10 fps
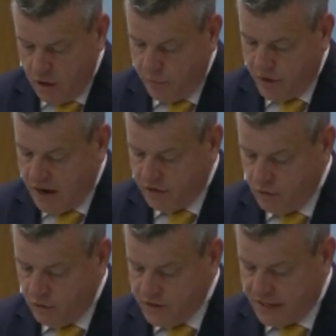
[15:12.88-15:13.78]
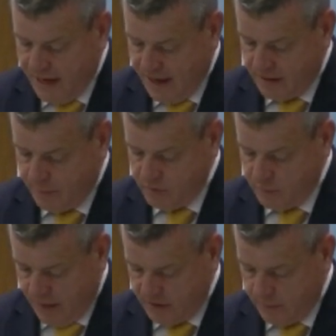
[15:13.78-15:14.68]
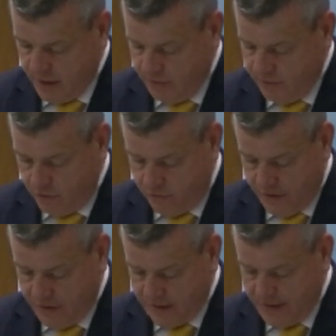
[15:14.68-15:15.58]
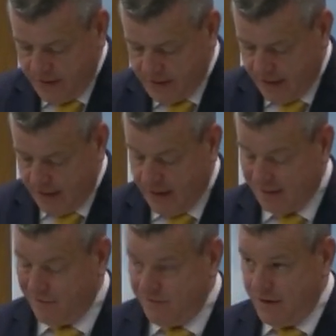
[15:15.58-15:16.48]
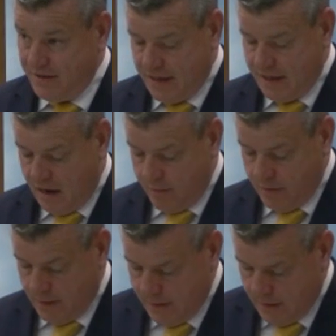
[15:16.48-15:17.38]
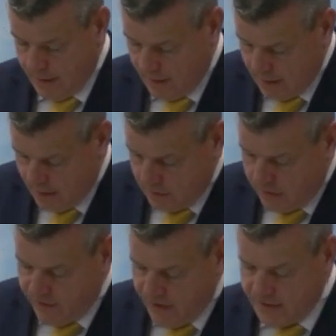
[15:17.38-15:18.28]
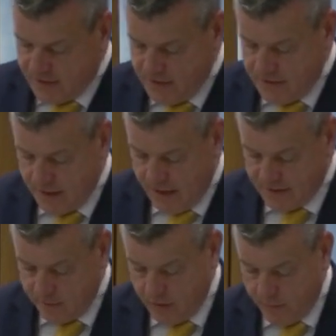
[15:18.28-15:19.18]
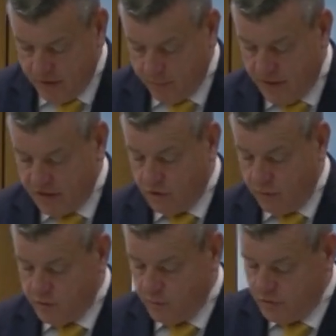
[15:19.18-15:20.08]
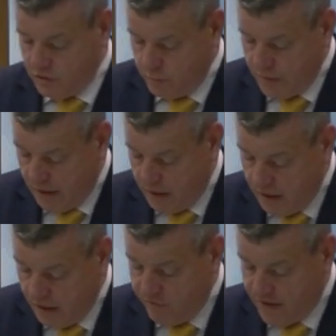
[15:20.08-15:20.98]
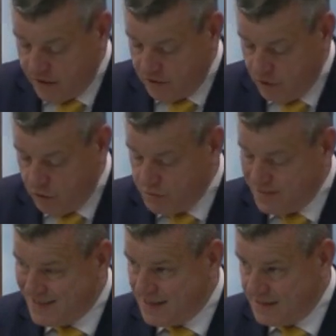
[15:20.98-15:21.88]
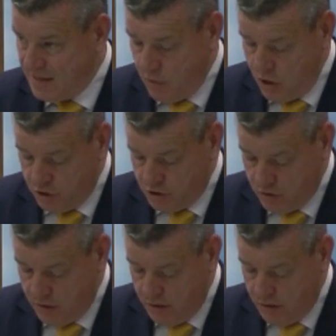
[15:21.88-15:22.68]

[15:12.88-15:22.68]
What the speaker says: prior to those key exhibits being submitted for forensic testing at the forensic lab. The revelations, estimated by the police ombudsman to be a factor in close to 60 murders,